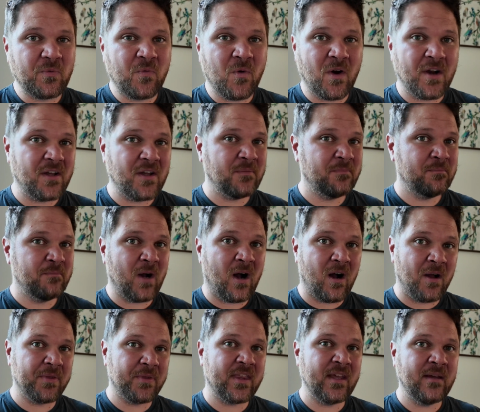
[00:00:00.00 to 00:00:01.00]
want to
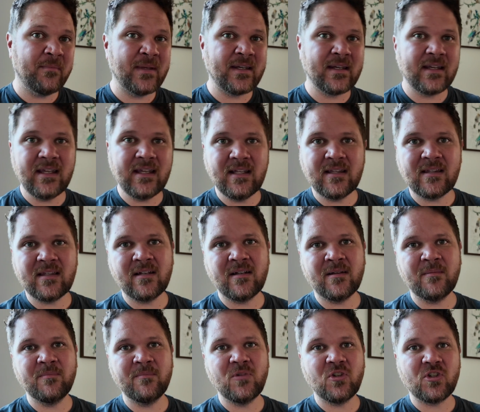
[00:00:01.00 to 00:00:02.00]
hunt them and eat
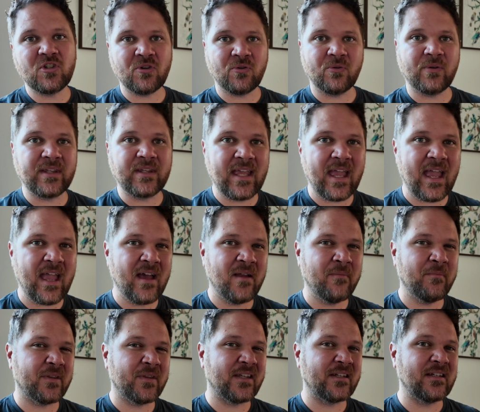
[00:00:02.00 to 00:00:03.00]
them, you certainly
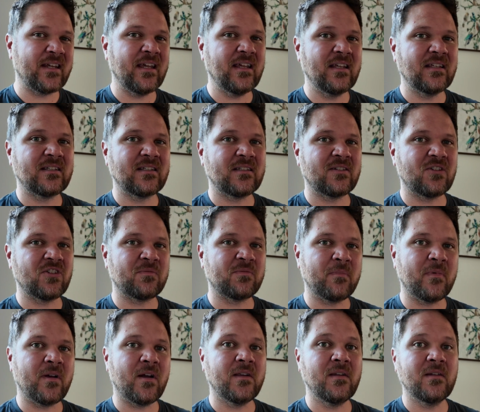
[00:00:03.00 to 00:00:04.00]
can, but the taste just
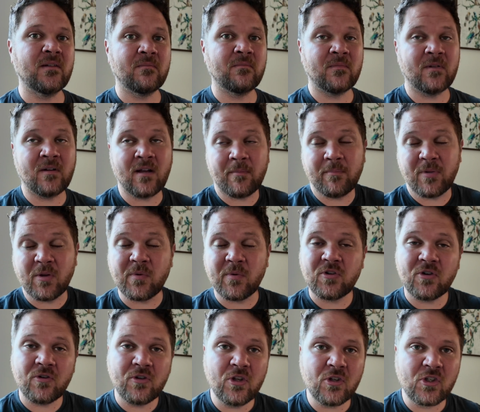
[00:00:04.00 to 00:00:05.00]
might not be what
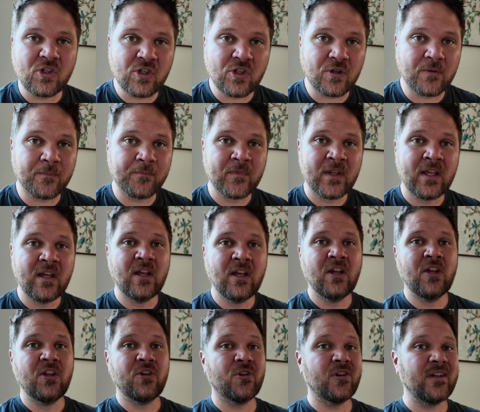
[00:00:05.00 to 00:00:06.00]
you're used to.
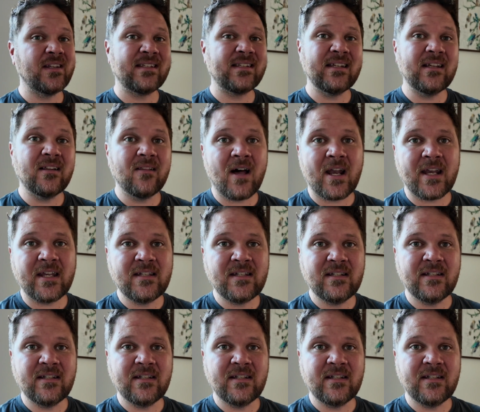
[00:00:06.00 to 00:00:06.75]
You're going to see a lot of